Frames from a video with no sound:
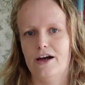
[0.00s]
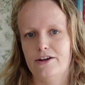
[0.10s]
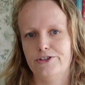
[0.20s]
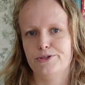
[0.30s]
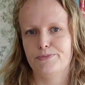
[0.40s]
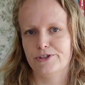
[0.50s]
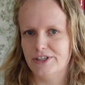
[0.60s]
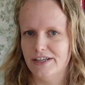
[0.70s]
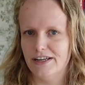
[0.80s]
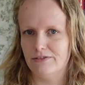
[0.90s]
I just
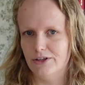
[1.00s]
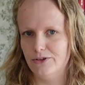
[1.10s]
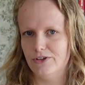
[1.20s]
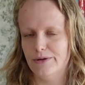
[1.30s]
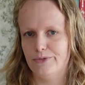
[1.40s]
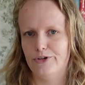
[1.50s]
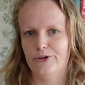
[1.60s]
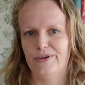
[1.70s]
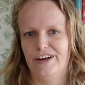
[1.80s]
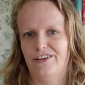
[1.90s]
personally never use them,
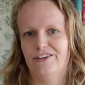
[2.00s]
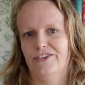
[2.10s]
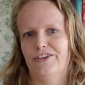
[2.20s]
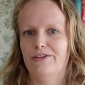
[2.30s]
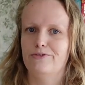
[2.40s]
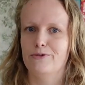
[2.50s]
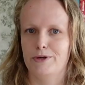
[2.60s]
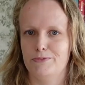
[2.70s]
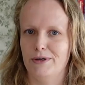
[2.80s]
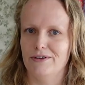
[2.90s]
so I can't tell you from
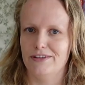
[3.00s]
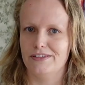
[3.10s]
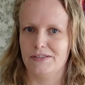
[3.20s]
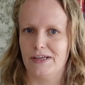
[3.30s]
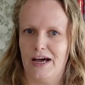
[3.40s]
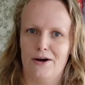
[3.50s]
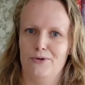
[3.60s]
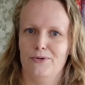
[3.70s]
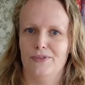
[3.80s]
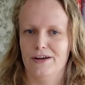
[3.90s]
experience how
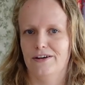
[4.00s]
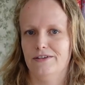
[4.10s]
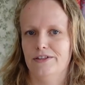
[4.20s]
good they are.